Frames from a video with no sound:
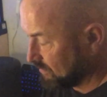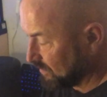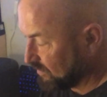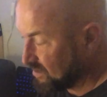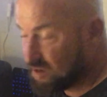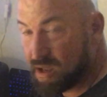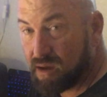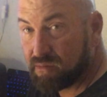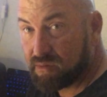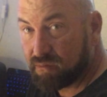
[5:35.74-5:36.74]
I laid it
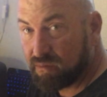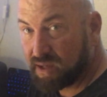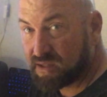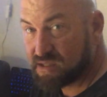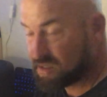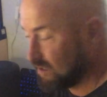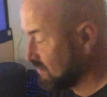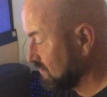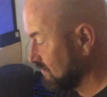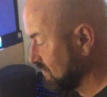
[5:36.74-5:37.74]
down, like I said.
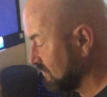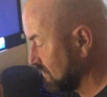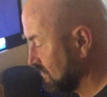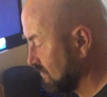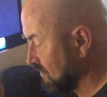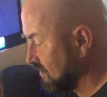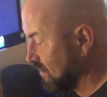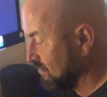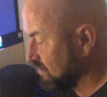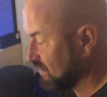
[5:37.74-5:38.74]

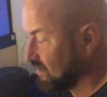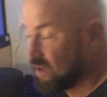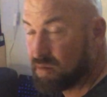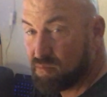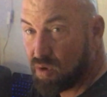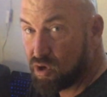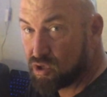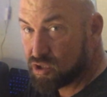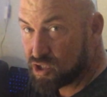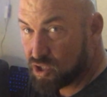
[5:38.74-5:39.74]
I picked it up,
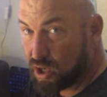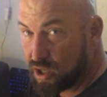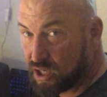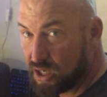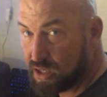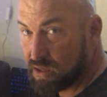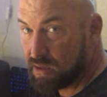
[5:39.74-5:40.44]
started it,